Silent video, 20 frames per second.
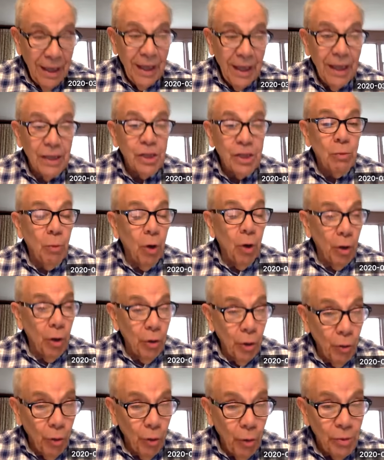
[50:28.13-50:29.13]
it's
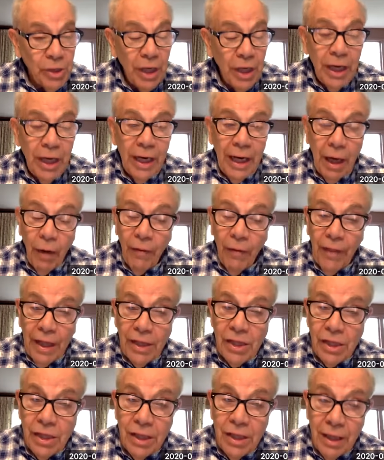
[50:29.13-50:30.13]
smaller groups. Now that's